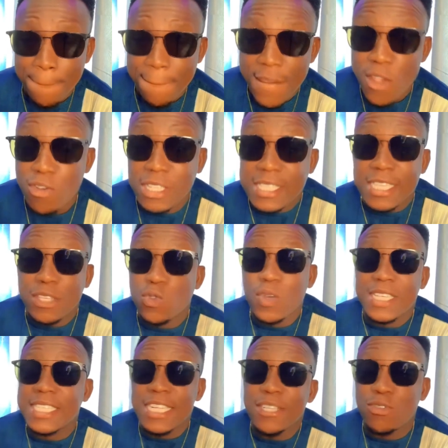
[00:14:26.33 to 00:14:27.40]
Your
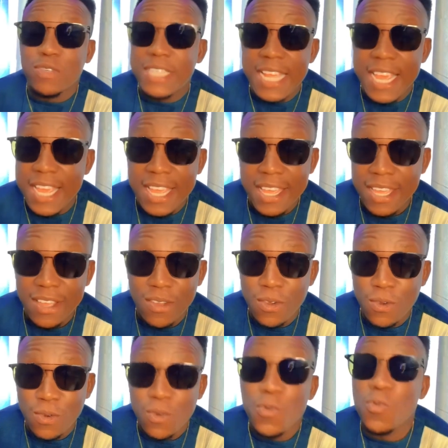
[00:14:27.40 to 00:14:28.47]
situation today
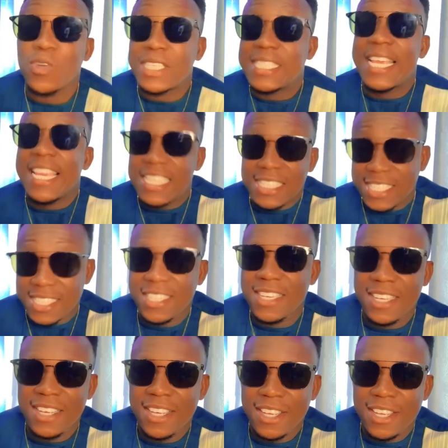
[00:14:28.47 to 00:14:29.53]
will change.
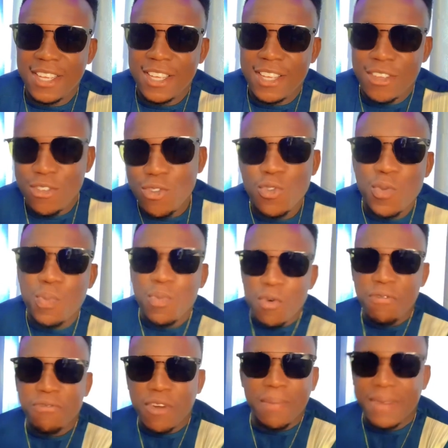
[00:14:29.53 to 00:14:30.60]
You will move
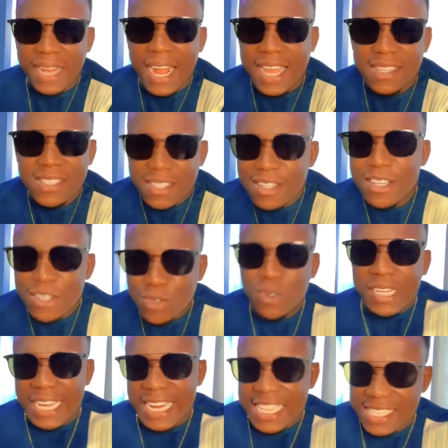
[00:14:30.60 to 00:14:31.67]
from grass to
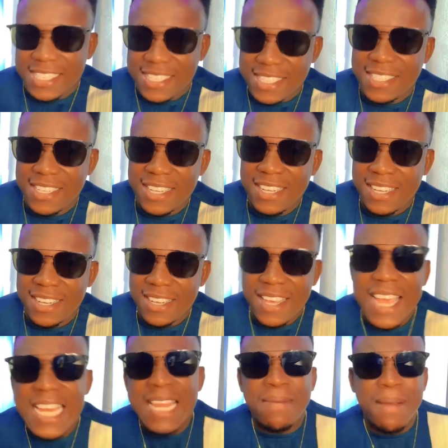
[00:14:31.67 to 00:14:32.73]
grace.
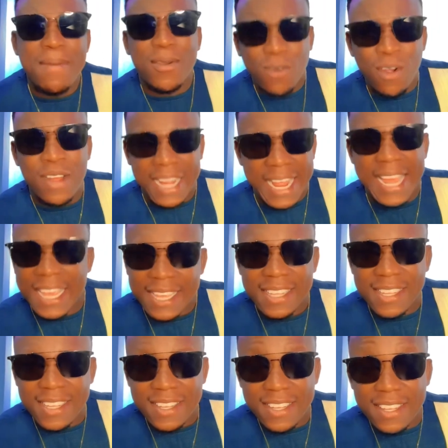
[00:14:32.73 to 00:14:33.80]
And you have a conkai.
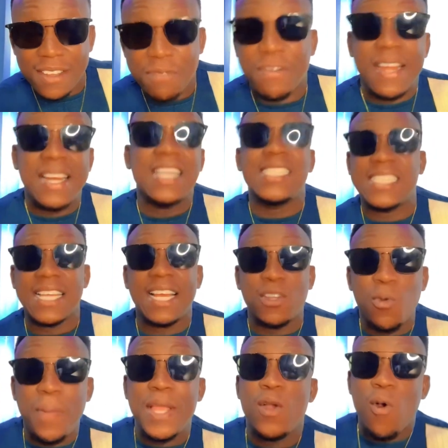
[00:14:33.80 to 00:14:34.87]
Financially, you'll
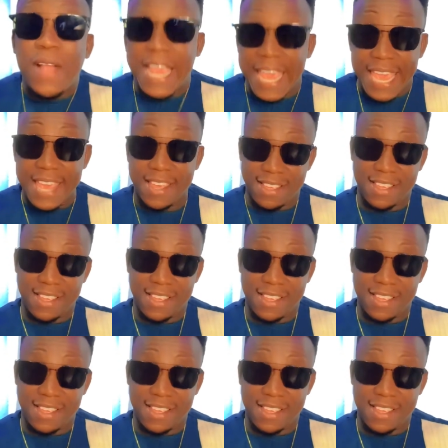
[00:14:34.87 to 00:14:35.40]
be okay.